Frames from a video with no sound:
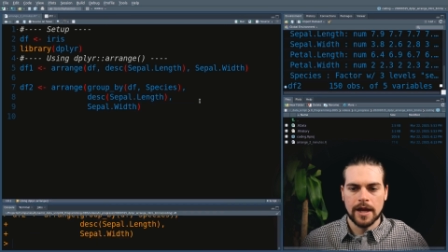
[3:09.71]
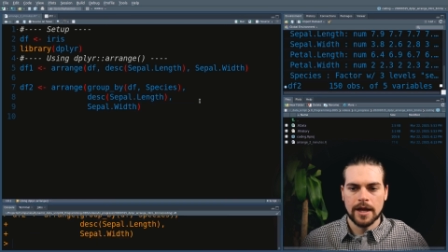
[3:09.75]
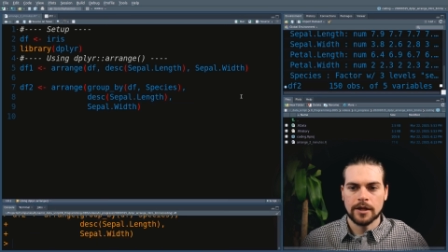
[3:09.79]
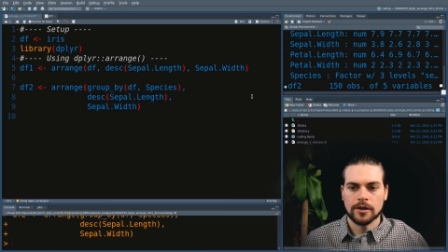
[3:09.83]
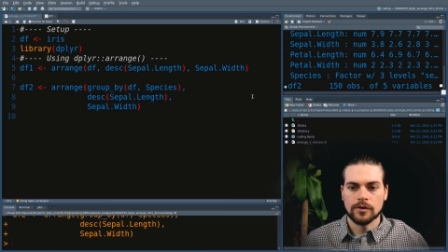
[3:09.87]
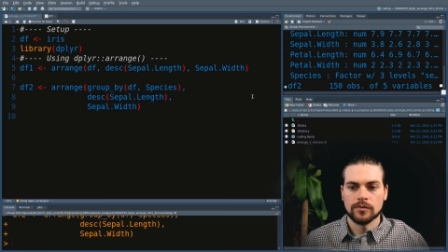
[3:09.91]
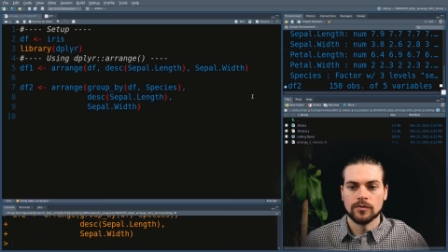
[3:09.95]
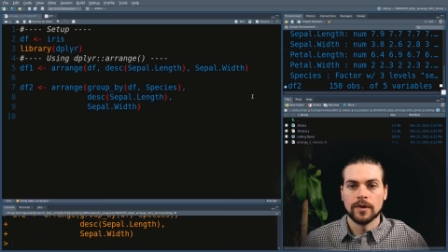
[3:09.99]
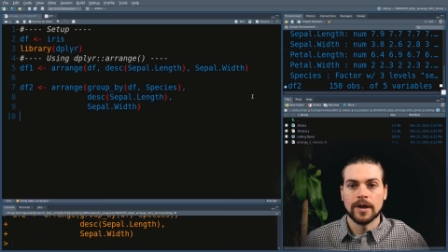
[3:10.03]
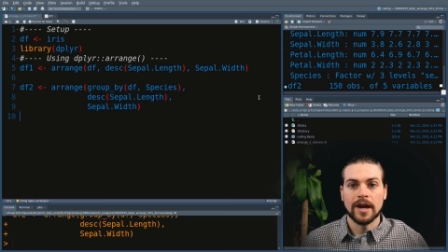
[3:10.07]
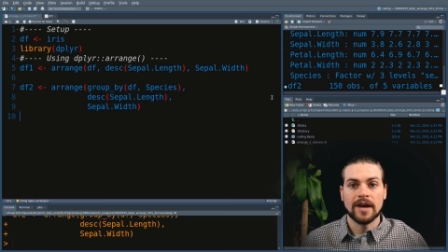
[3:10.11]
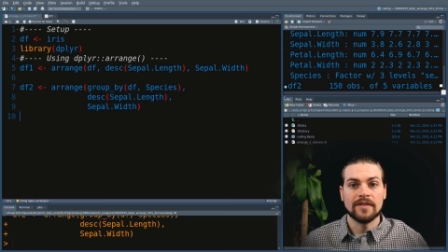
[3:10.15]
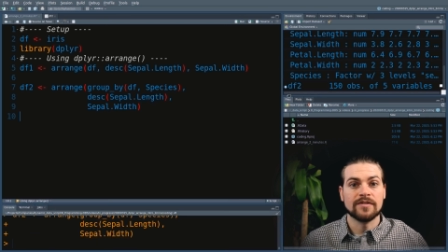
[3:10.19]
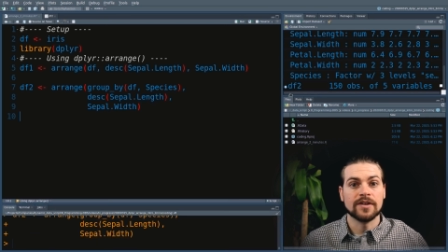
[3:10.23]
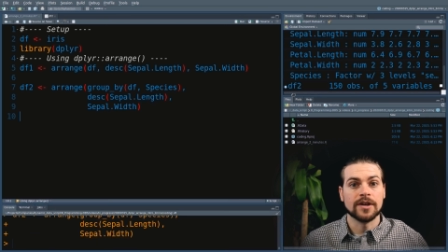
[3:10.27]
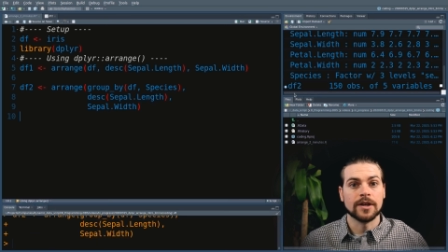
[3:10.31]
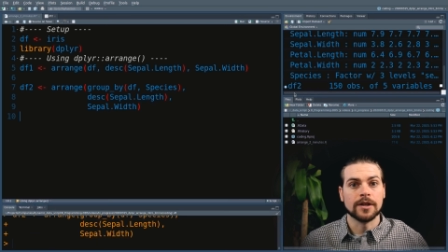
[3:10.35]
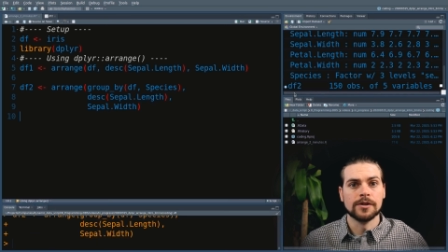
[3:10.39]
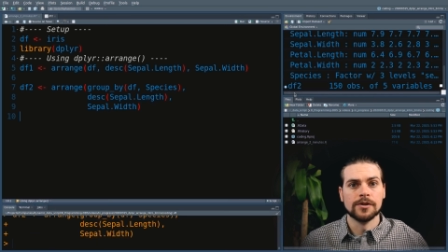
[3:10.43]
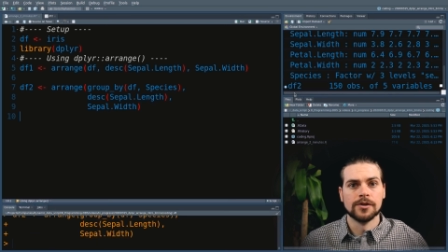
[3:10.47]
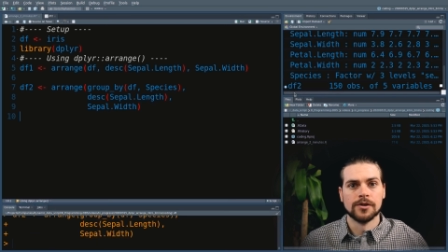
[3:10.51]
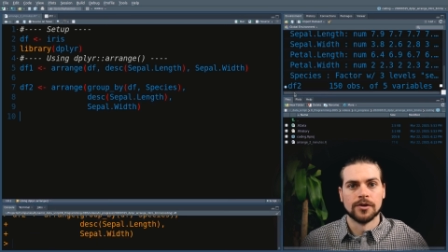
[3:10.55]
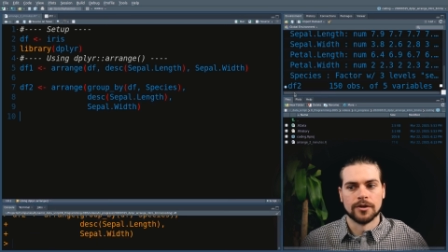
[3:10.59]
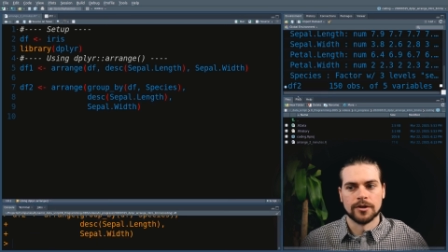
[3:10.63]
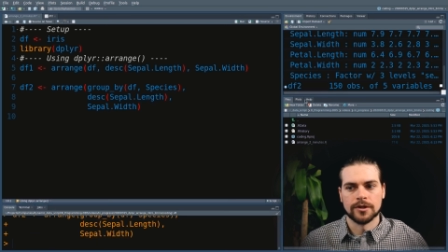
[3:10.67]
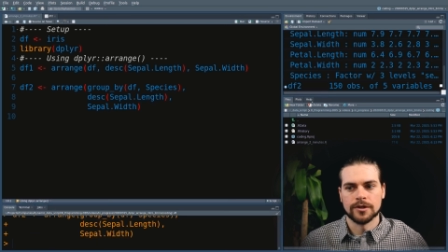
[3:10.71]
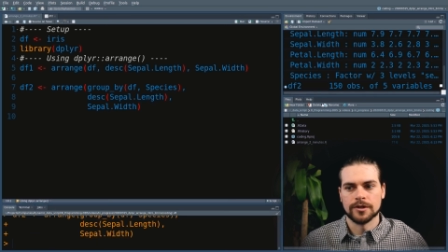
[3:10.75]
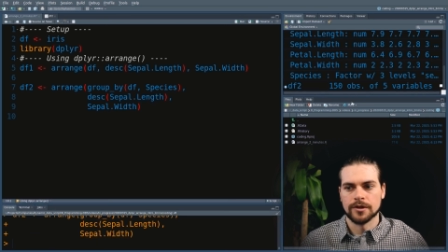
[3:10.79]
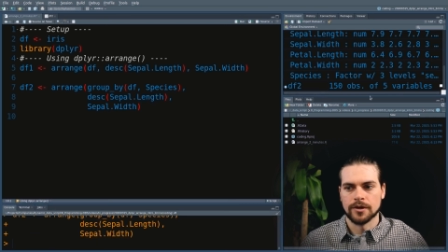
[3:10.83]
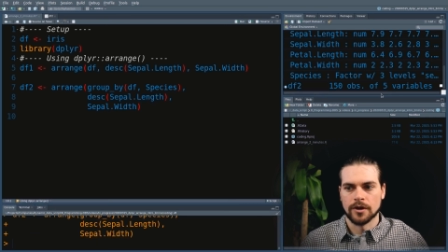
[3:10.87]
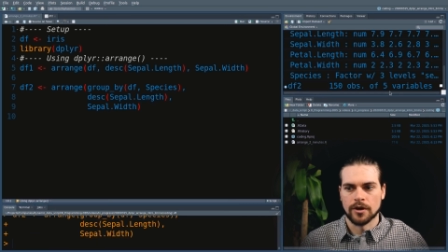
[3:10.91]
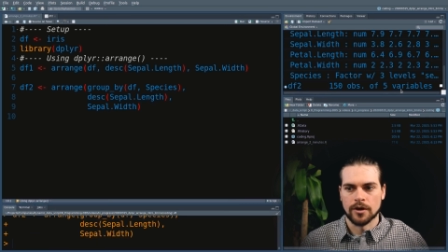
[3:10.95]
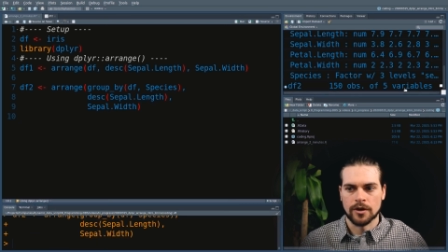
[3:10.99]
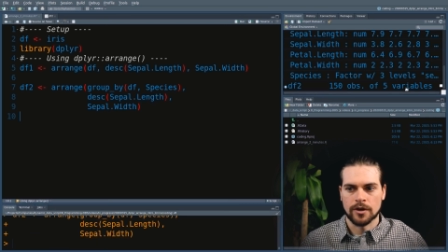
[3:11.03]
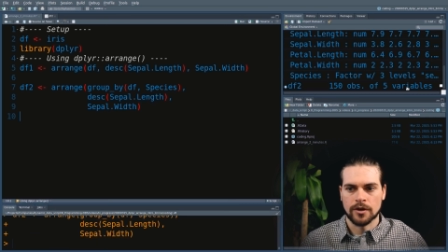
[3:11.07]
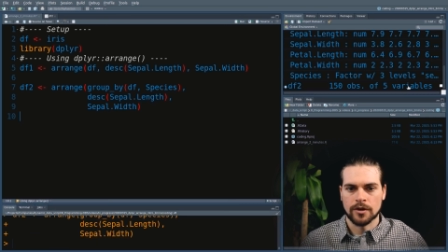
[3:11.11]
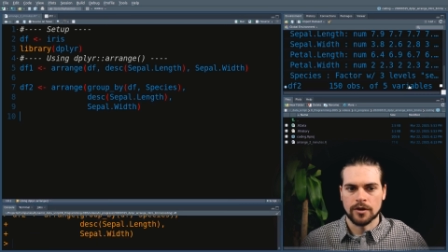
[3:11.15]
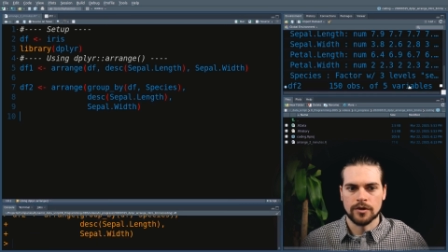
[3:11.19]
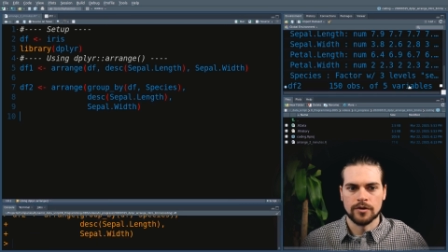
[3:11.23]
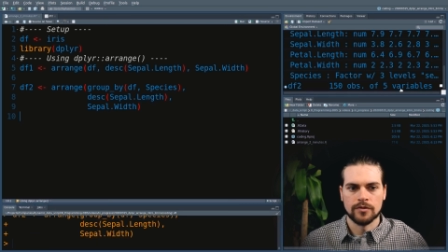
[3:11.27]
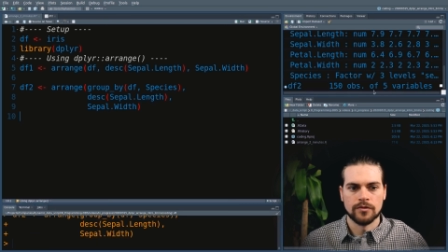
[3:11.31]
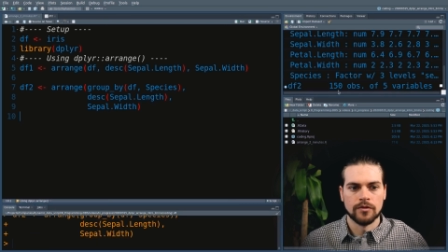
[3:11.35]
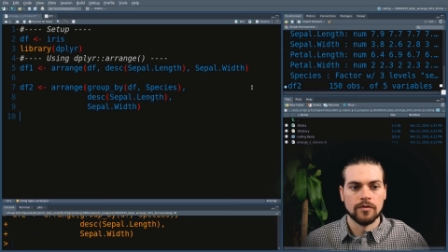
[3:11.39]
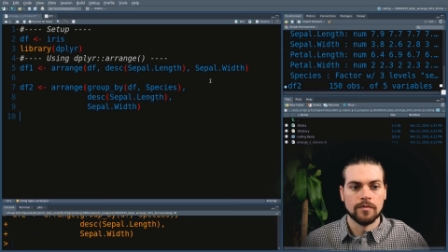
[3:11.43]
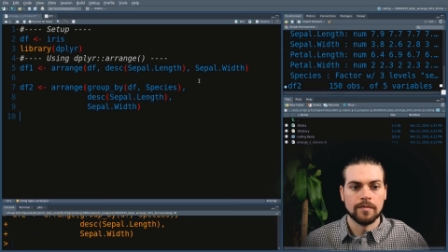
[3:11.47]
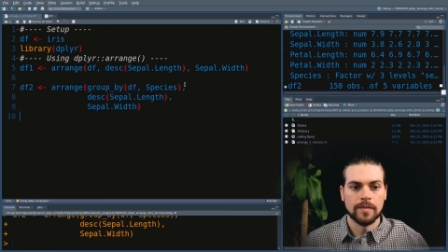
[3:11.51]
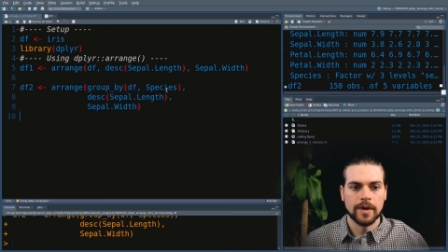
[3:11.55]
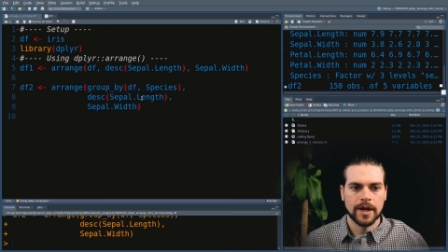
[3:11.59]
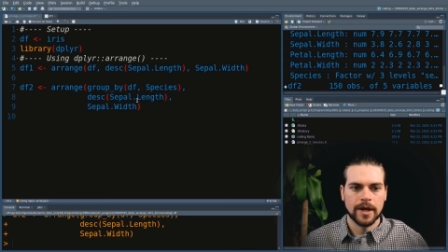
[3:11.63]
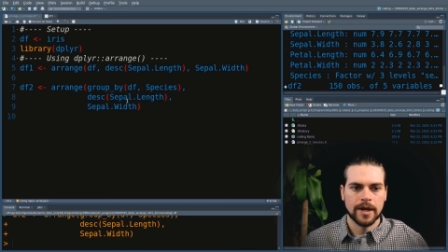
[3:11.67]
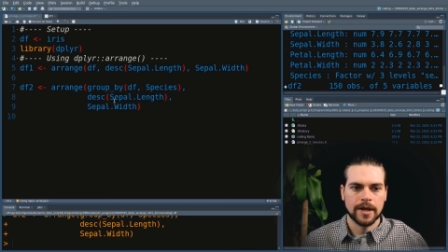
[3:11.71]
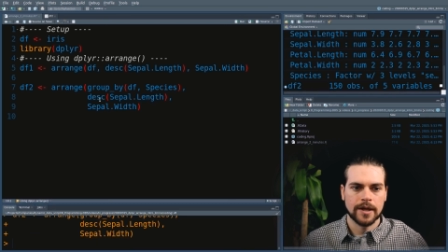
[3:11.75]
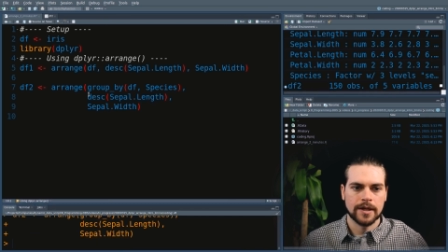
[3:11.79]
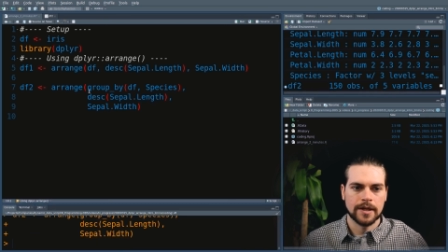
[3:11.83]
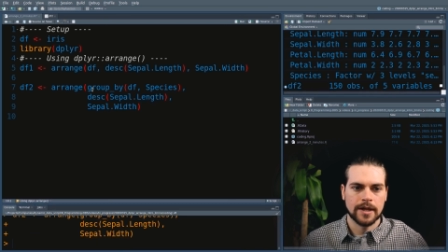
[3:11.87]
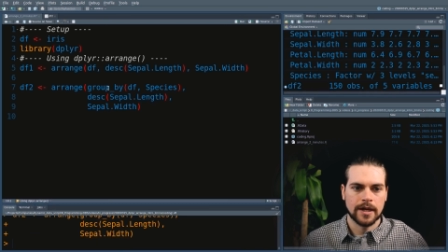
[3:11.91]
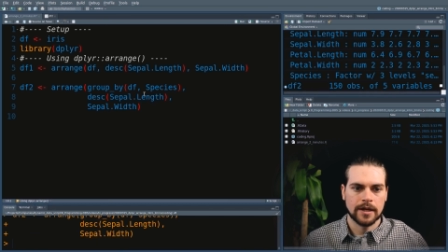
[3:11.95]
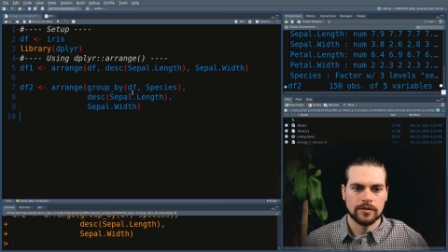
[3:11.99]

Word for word: it would have ignored our grouping